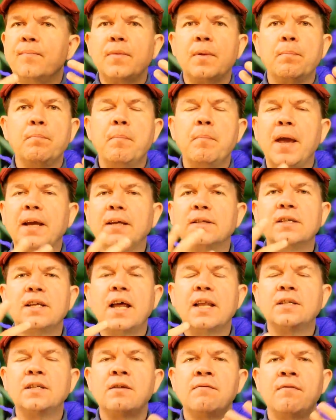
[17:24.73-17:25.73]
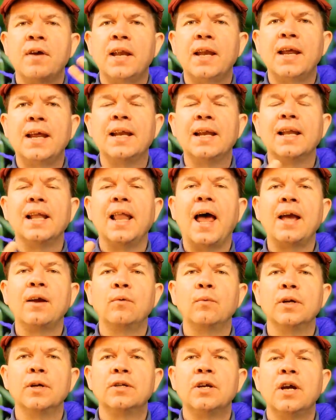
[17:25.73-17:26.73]
make sense of it in
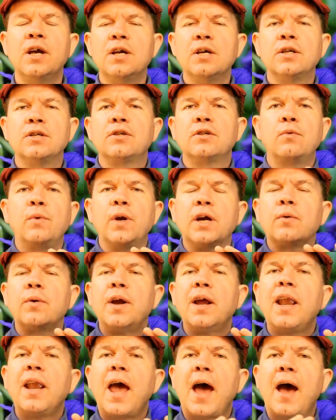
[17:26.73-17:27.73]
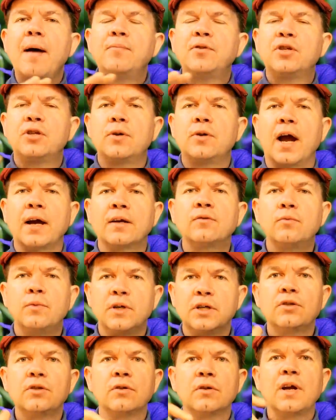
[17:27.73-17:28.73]
language. So we create abstracts
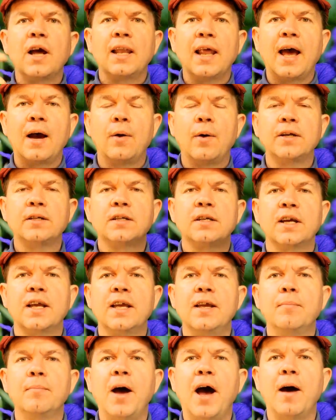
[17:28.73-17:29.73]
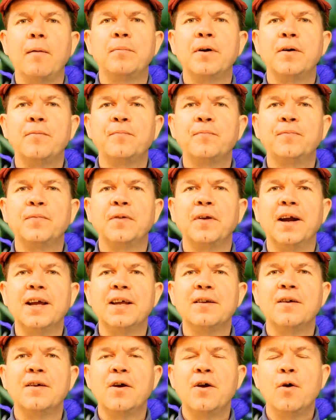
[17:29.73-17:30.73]
which allow us to keep up,
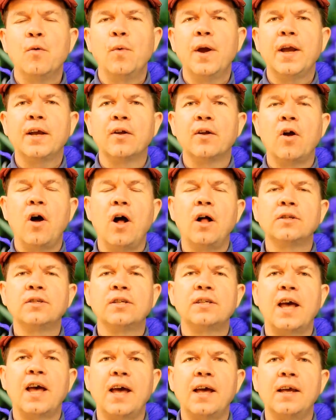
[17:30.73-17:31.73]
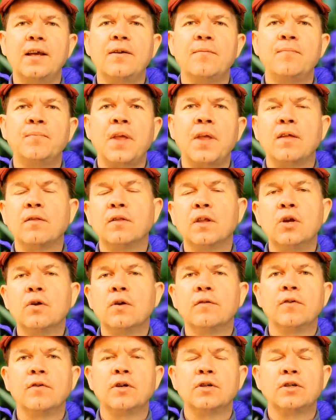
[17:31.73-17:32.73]
right? We can all say the
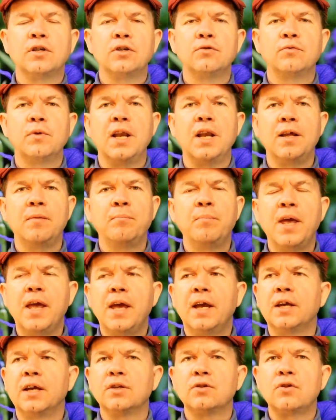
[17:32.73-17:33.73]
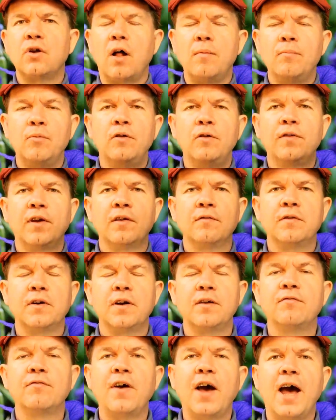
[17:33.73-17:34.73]
universe is really big, it's all moving
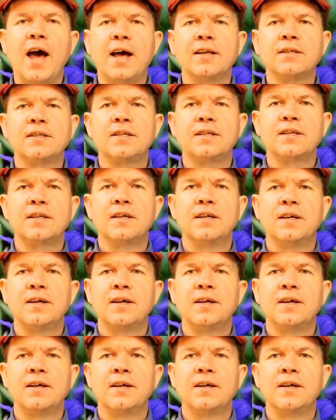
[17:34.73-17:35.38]
very fast,